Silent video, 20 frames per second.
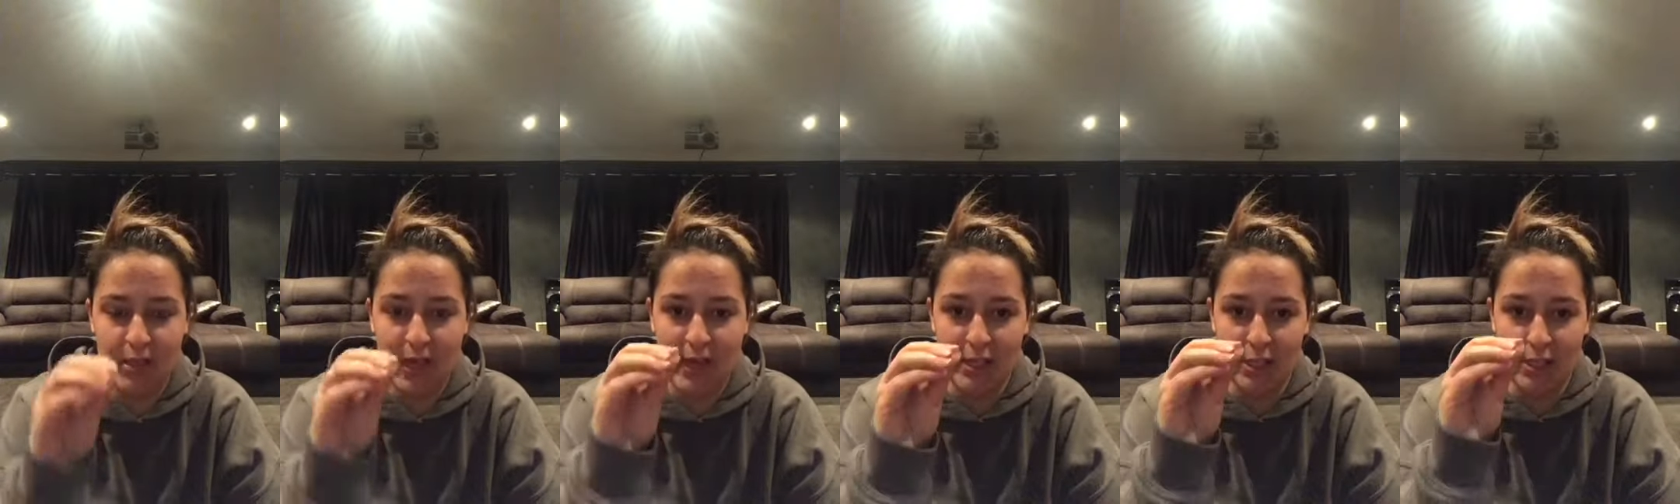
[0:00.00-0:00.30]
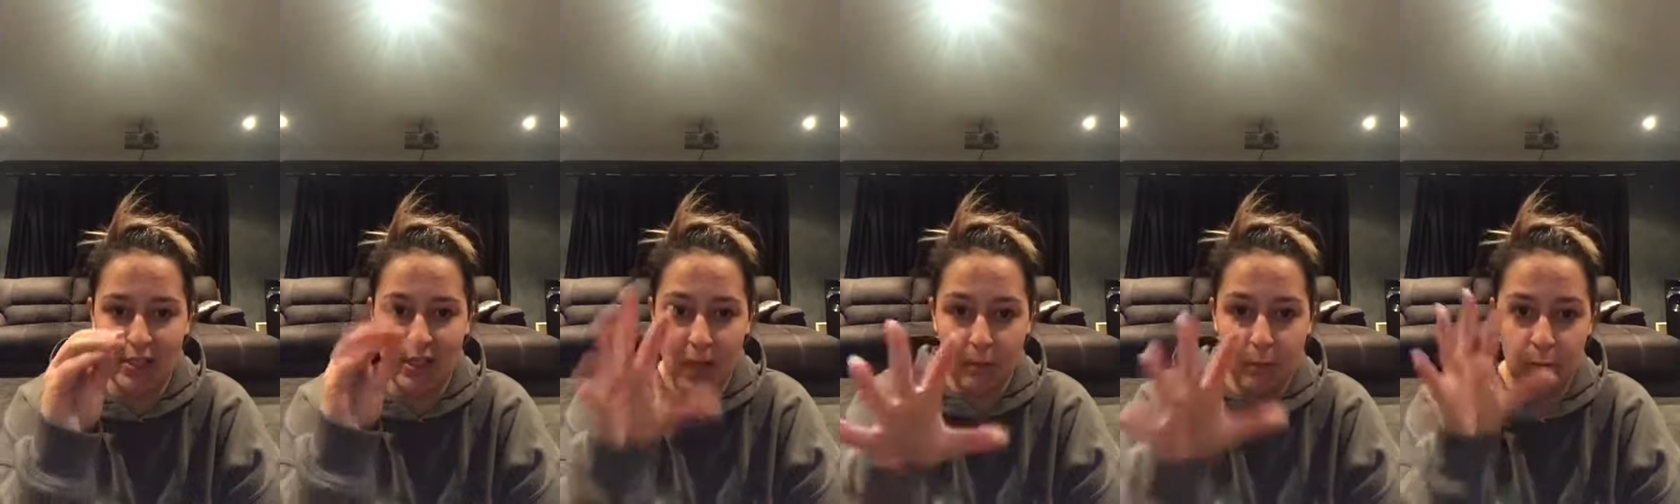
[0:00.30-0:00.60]
I
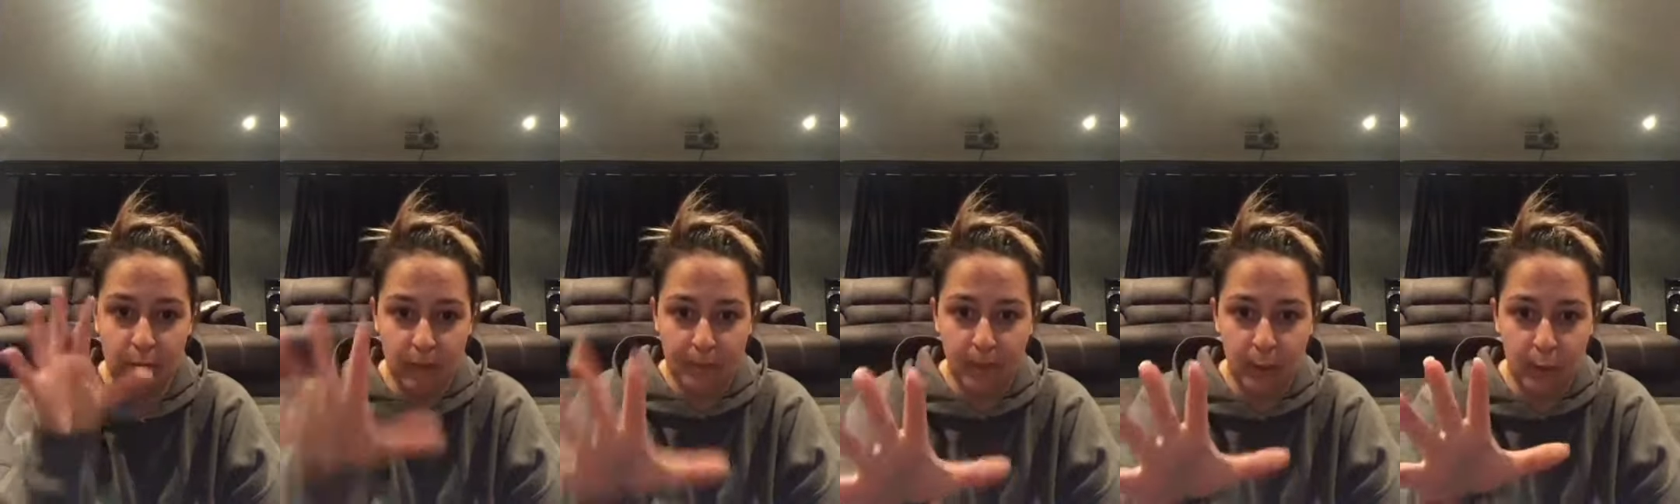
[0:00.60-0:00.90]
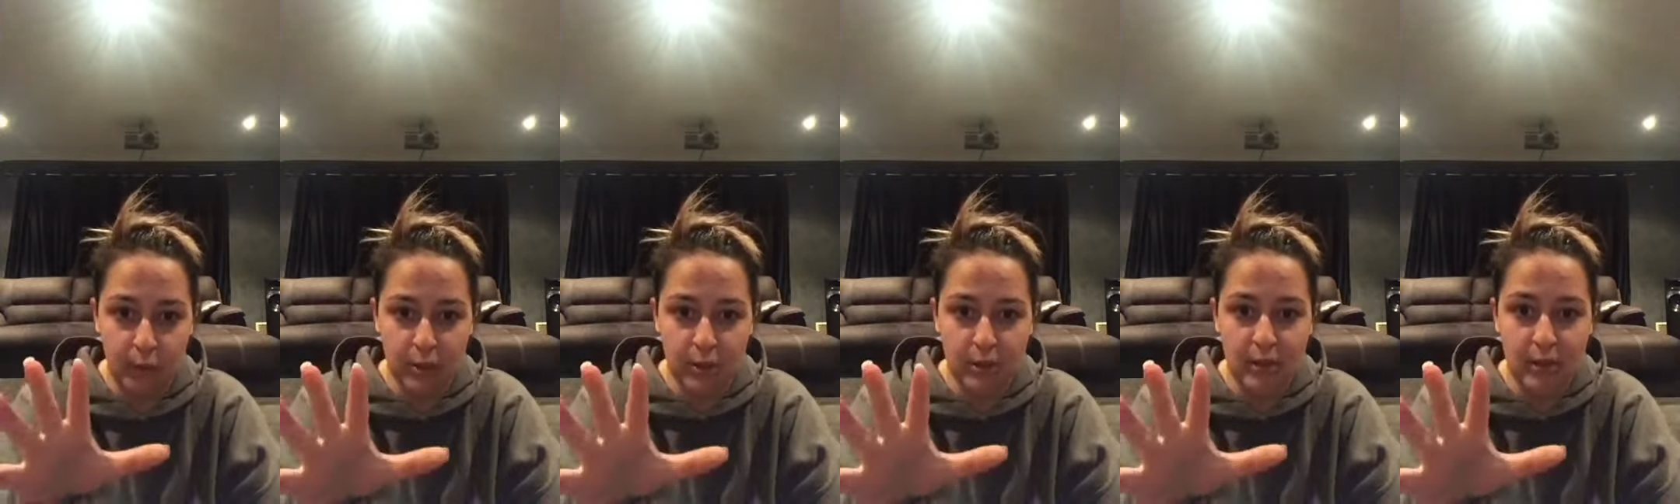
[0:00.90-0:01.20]
just doubled the
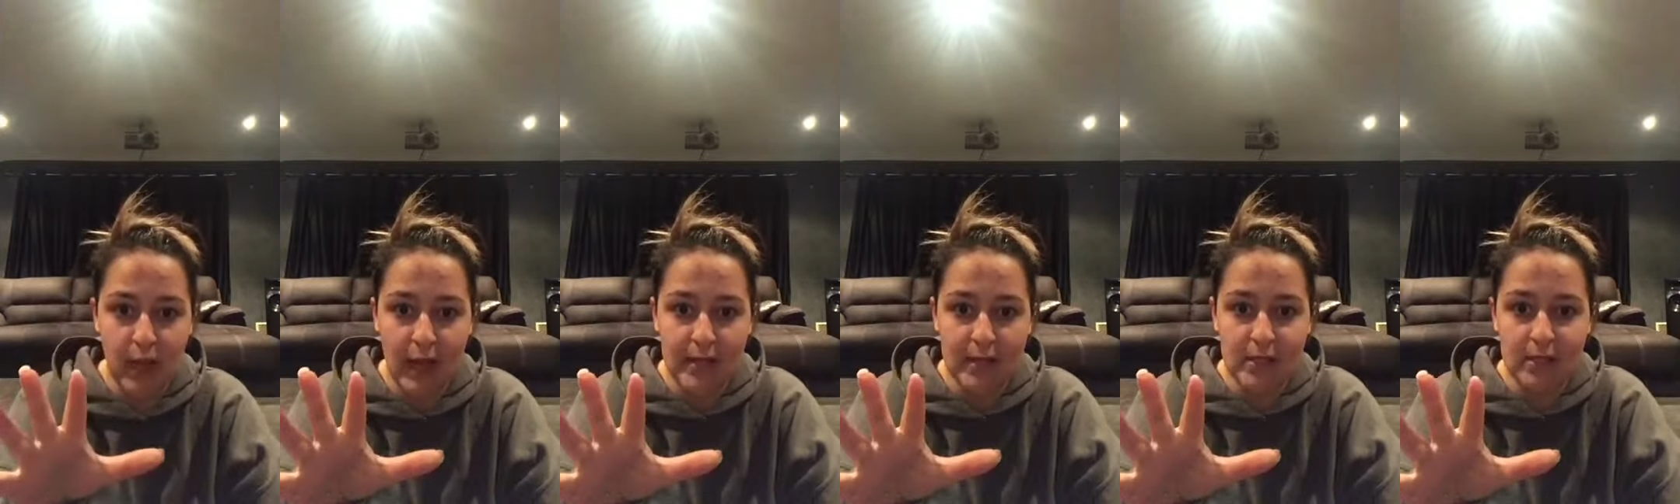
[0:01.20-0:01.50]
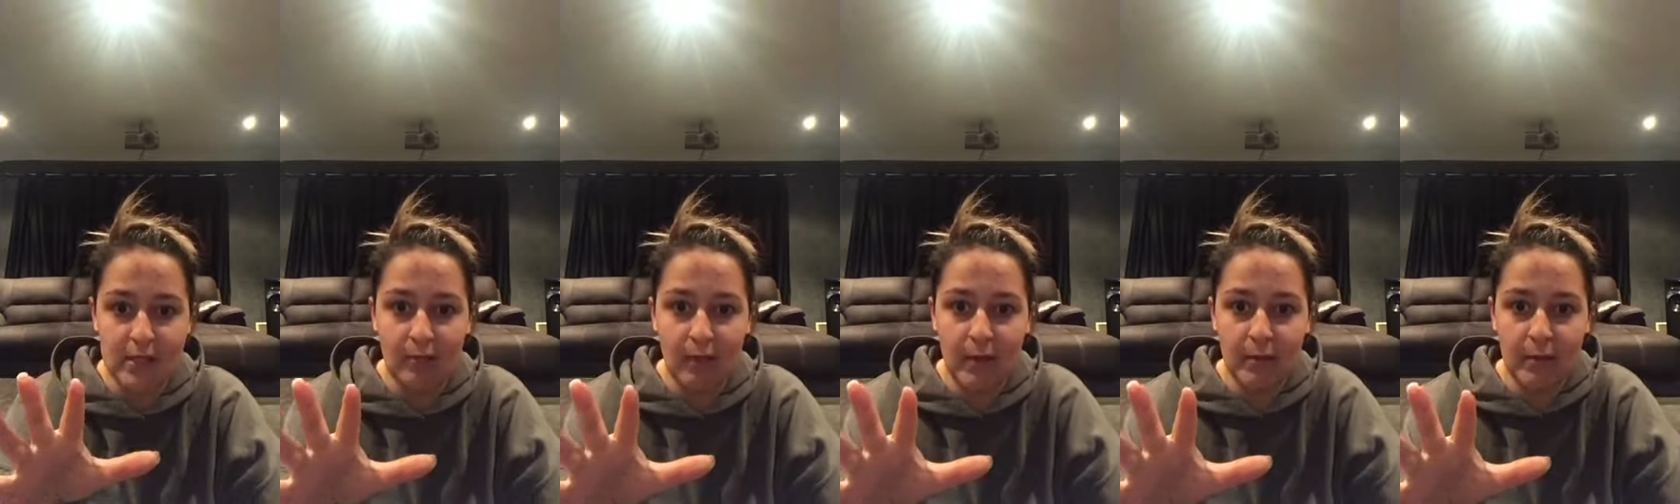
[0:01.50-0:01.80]
portion sizes
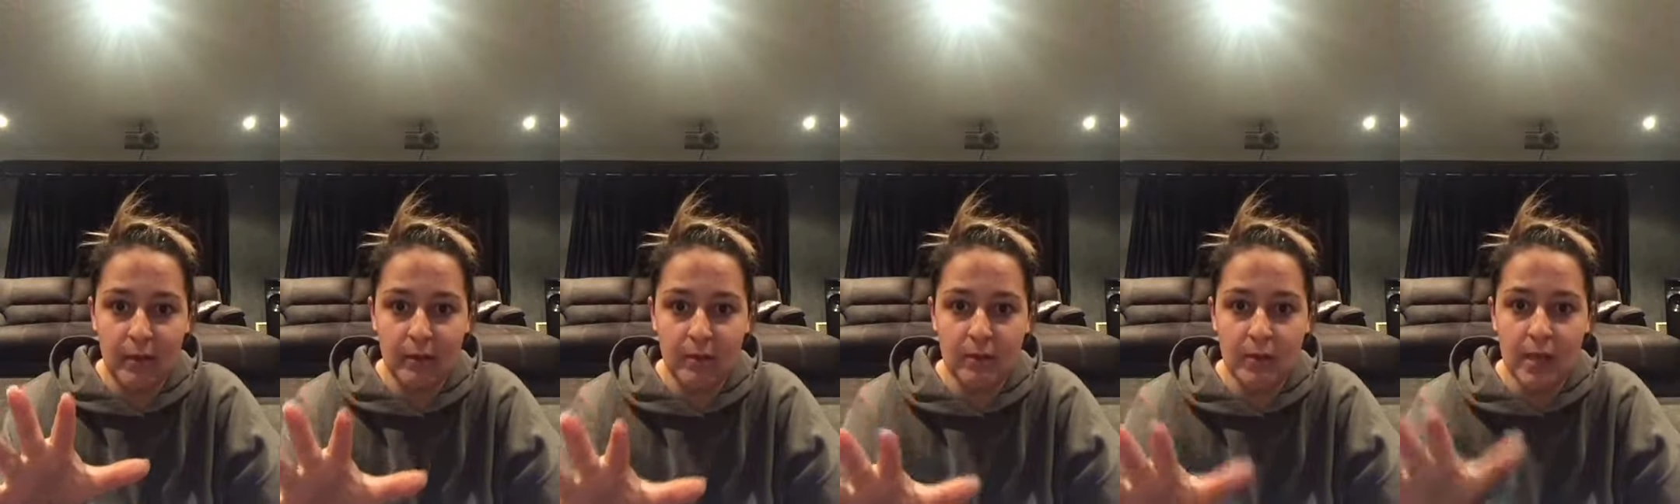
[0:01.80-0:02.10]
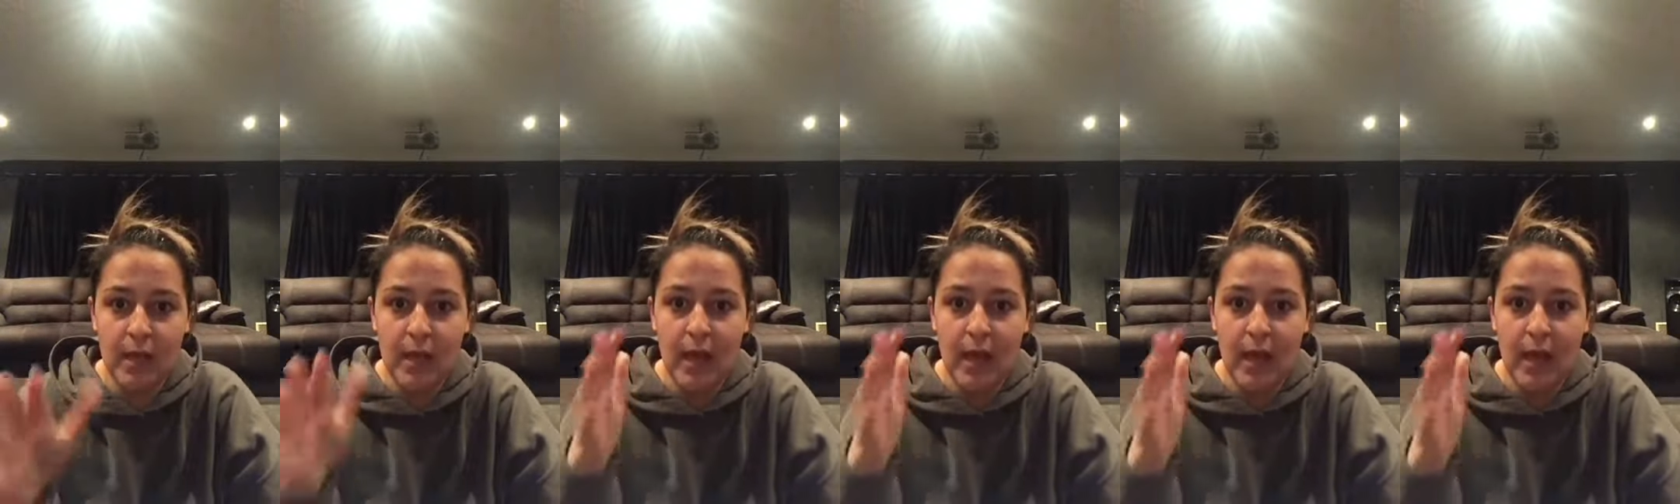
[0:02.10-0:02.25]
of my meals.